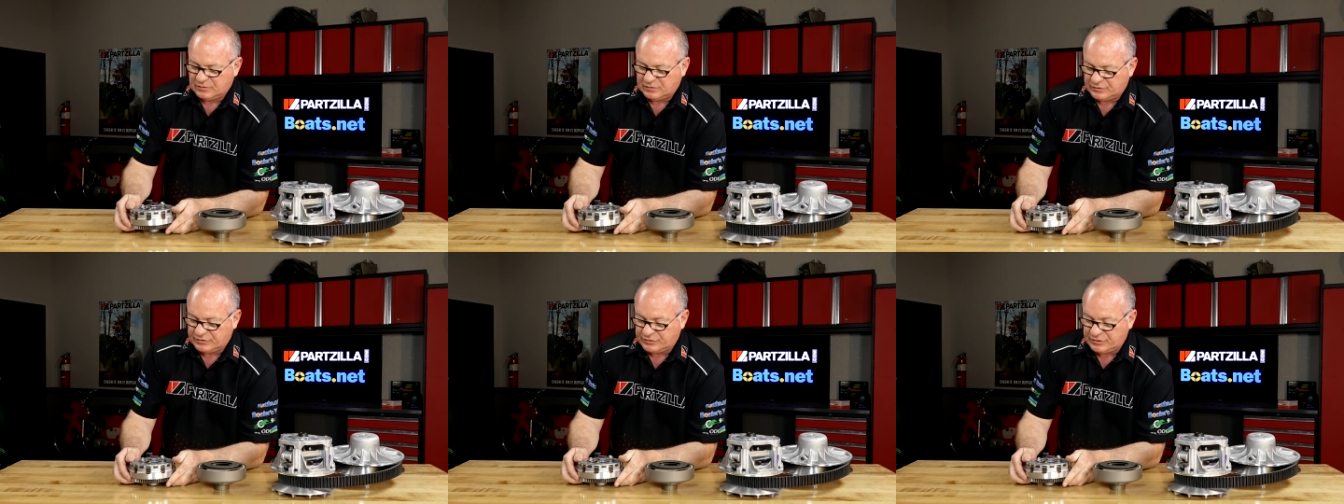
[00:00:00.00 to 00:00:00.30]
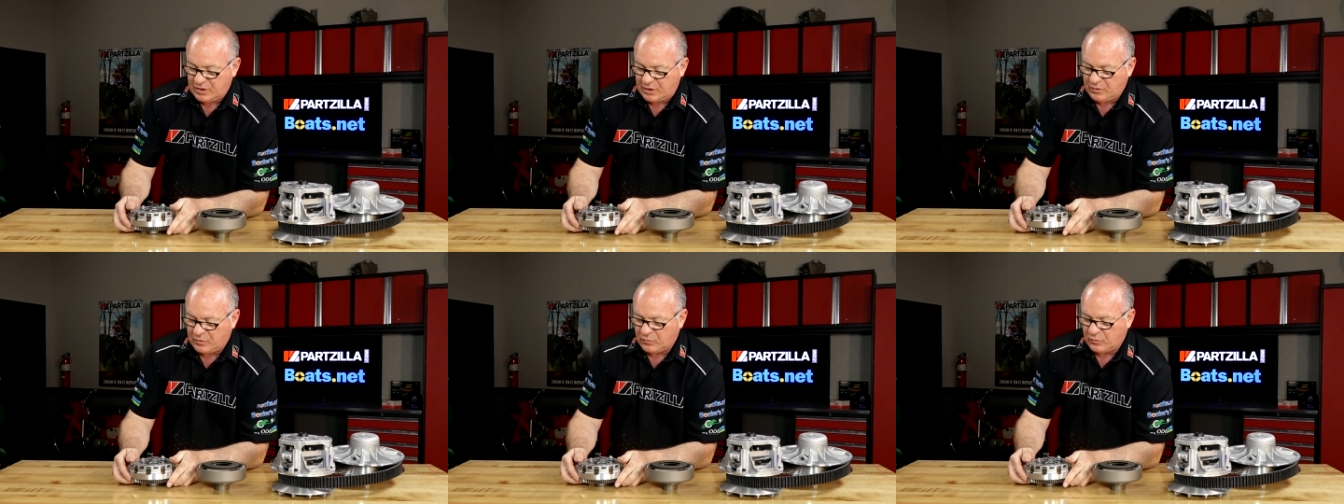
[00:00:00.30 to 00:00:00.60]

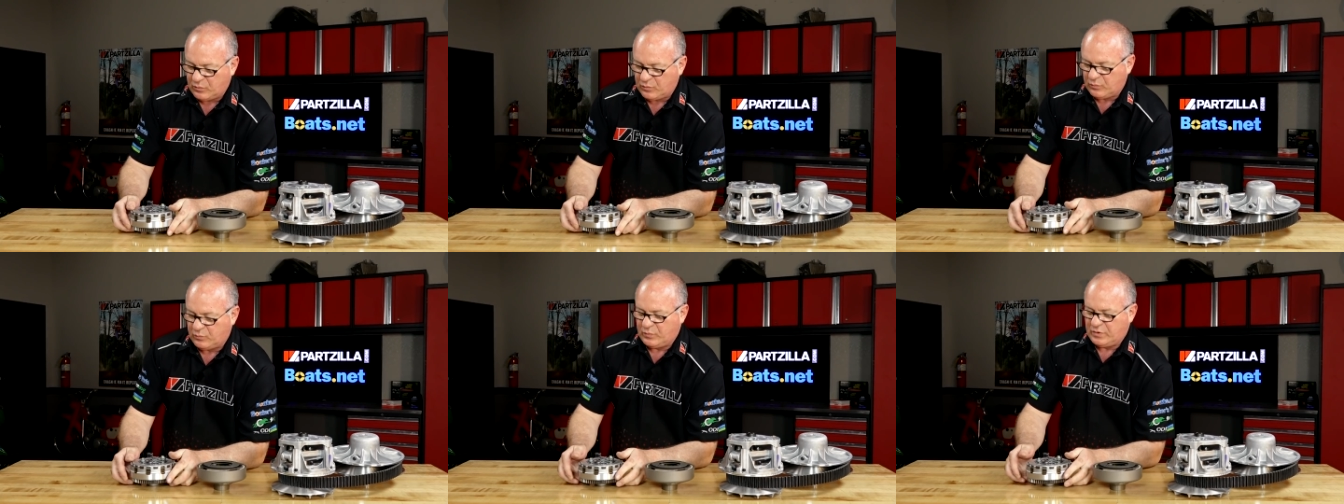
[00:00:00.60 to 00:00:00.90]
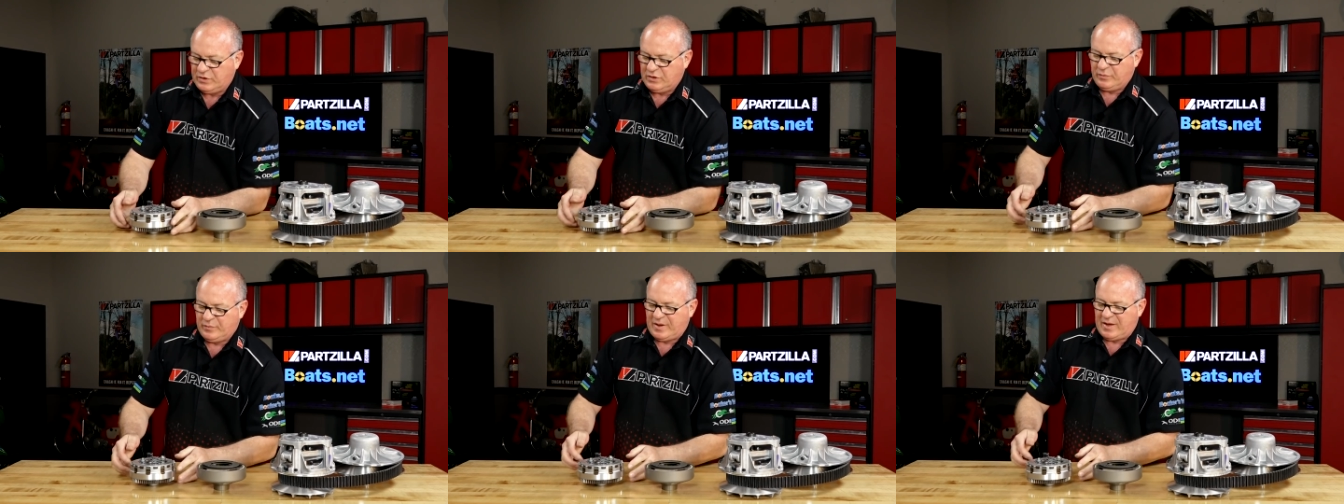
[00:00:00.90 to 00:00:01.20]
So
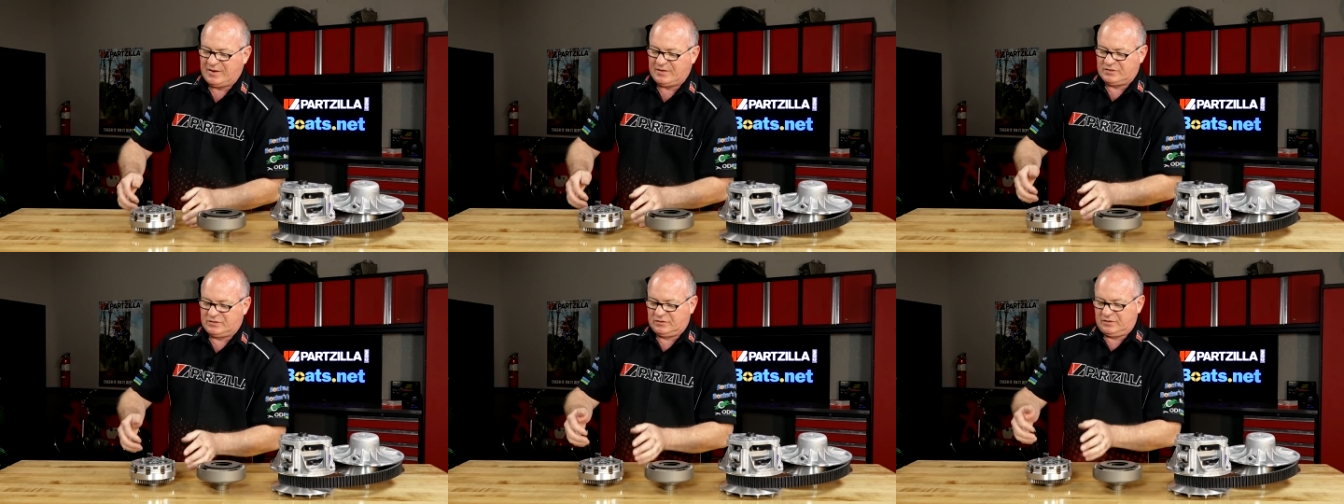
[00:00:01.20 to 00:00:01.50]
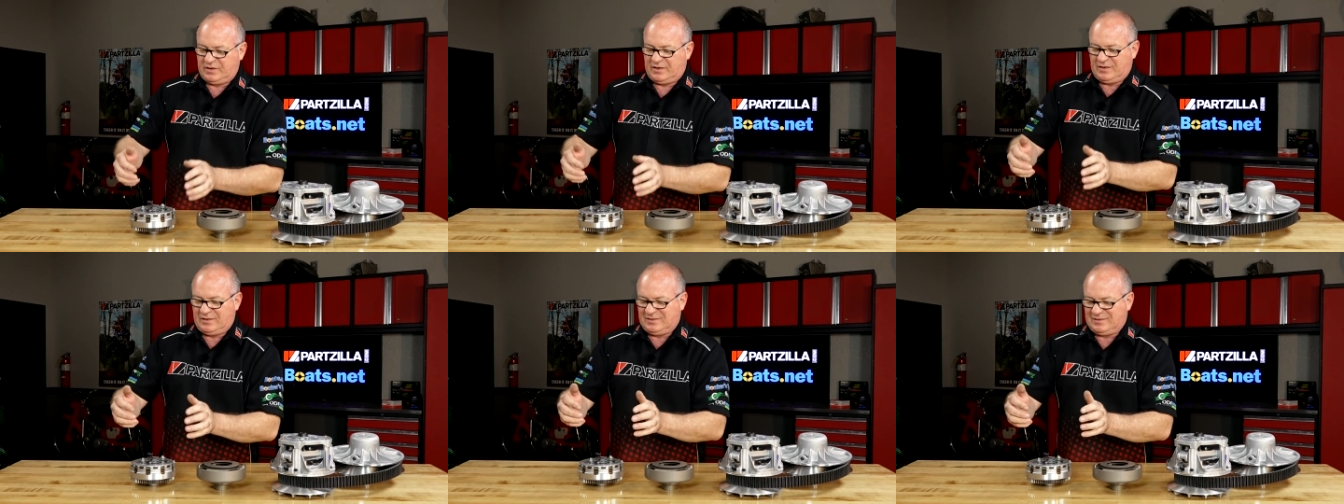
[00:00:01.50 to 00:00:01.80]
when you
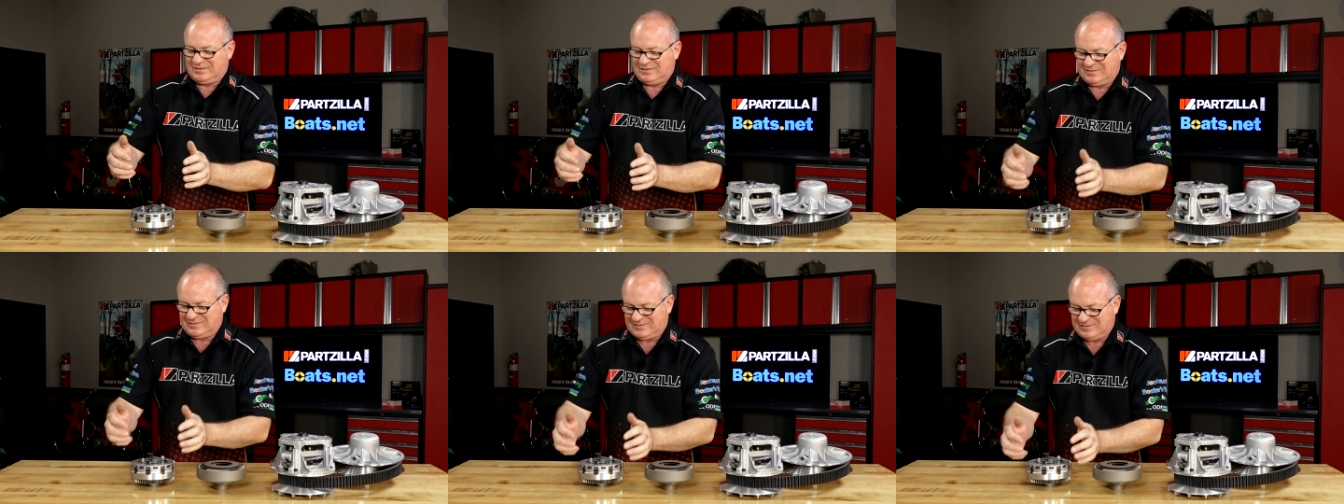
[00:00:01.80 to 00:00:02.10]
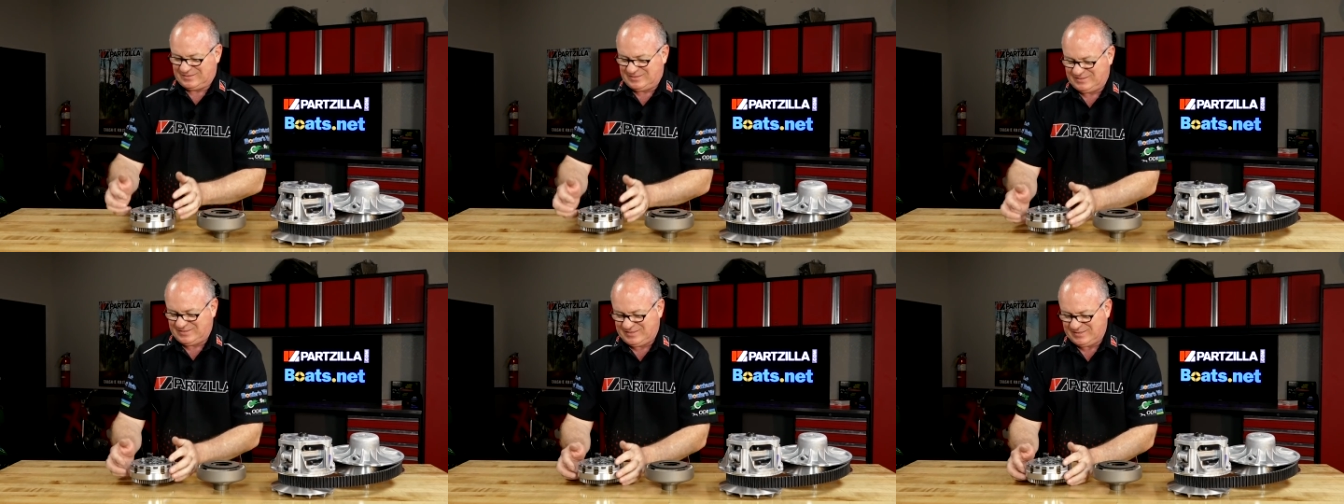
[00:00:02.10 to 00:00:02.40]
actually
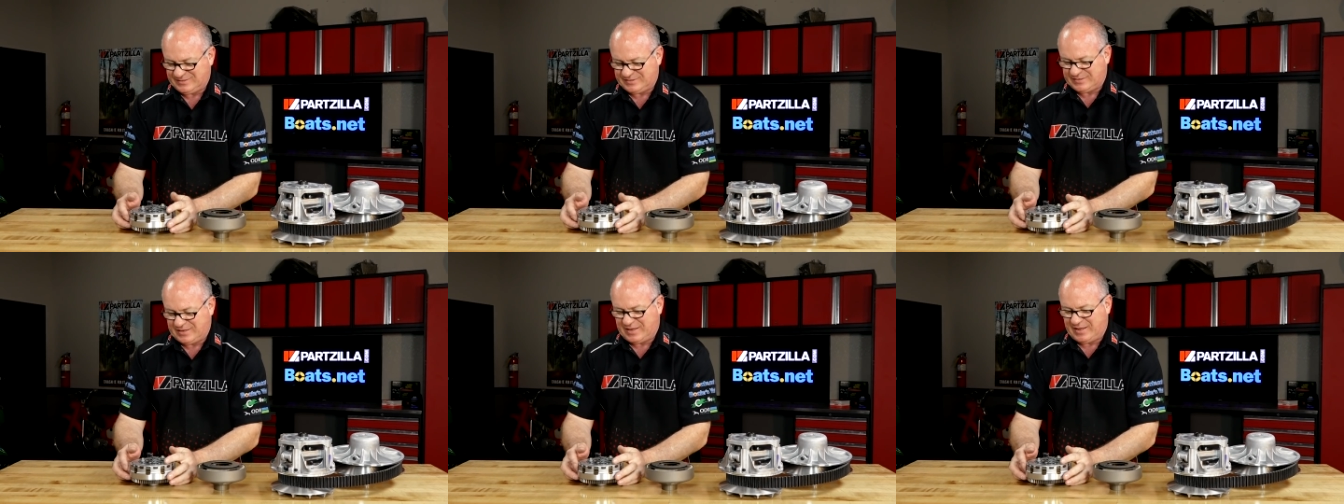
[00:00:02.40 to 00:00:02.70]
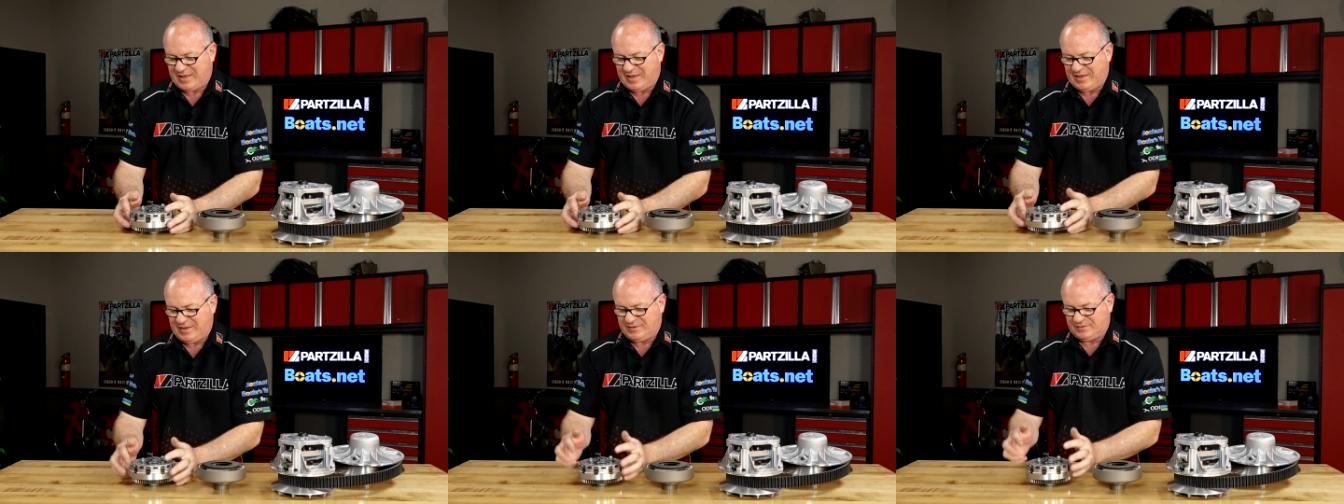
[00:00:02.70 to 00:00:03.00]

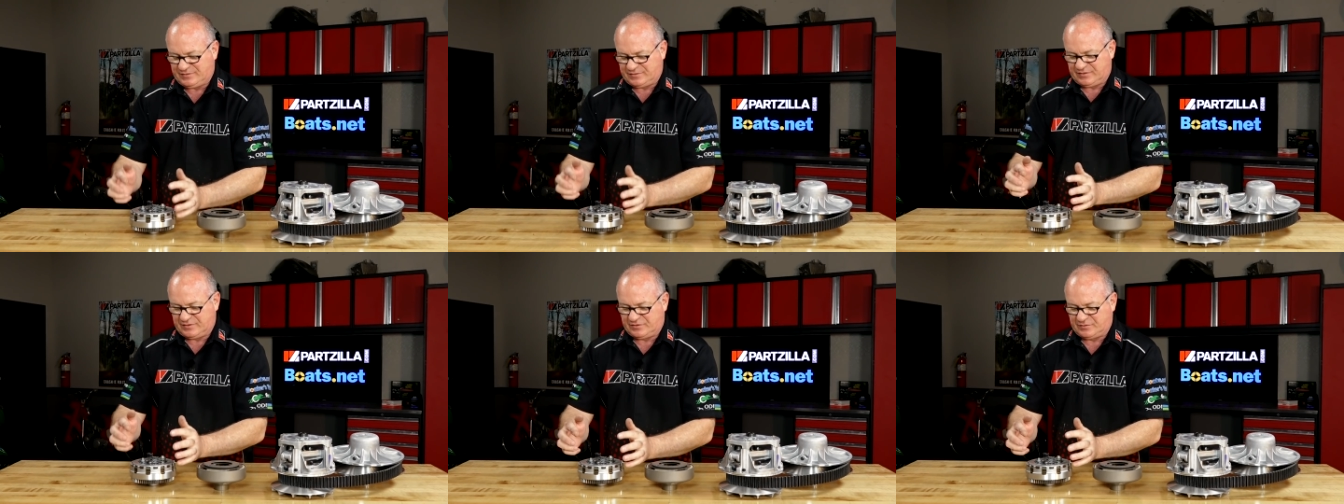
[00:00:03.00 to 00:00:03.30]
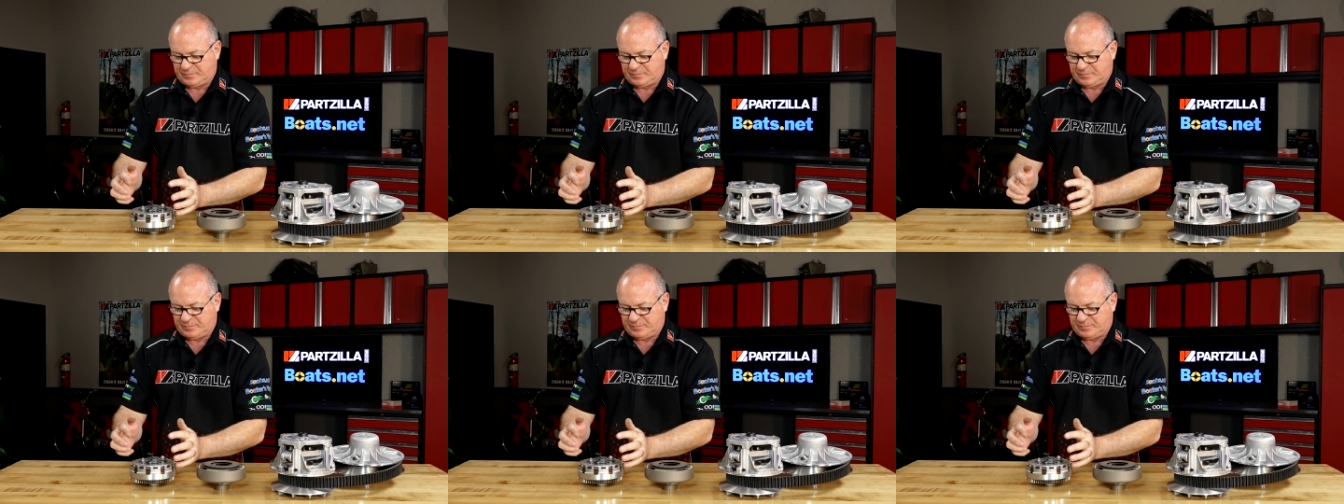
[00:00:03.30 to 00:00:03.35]
disengage the